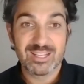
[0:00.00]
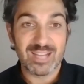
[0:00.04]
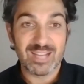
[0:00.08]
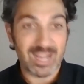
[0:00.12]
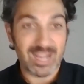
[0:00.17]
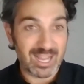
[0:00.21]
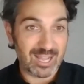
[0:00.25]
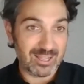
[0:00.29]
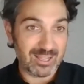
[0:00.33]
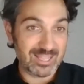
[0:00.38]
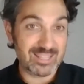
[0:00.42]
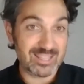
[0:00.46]

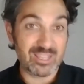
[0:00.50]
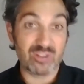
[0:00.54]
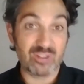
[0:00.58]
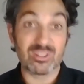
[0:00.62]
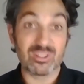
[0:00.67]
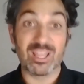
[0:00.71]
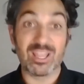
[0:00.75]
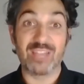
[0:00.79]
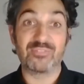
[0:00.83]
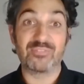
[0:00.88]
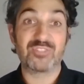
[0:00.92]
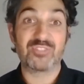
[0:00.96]
uh, they're
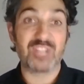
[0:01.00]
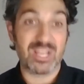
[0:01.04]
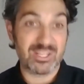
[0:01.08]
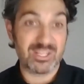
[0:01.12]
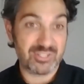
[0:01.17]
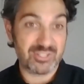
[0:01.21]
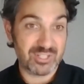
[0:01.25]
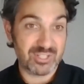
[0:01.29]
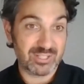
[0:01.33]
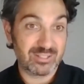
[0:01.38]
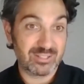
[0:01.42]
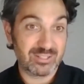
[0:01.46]
life
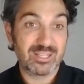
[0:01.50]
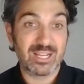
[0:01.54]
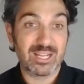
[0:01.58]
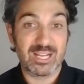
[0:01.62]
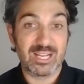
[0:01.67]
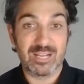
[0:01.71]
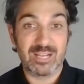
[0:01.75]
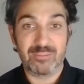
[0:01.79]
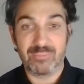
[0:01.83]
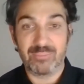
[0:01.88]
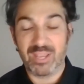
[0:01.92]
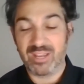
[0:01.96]
changing
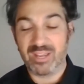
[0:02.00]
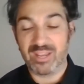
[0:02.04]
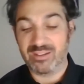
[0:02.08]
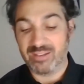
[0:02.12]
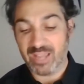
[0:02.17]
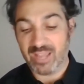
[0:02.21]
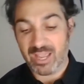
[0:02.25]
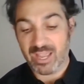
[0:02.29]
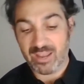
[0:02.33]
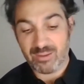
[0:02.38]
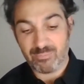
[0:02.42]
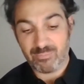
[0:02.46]
um, and
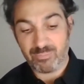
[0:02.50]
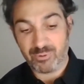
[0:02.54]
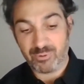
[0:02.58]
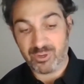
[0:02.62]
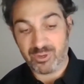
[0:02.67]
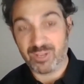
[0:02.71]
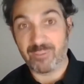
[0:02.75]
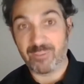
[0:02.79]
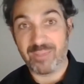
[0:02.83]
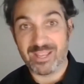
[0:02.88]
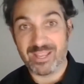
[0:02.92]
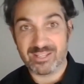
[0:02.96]
and
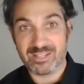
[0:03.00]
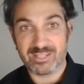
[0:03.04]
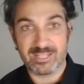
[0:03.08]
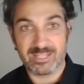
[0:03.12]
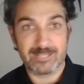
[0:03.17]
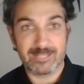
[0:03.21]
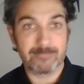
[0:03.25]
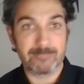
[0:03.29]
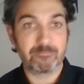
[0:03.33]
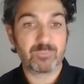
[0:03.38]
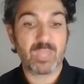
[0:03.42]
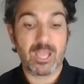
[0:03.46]
pretty
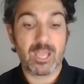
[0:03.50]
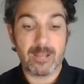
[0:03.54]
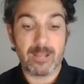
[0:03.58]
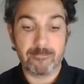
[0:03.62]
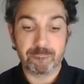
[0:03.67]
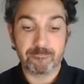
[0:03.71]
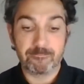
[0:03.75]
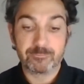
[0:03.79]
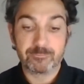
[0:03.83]
amazing. Um,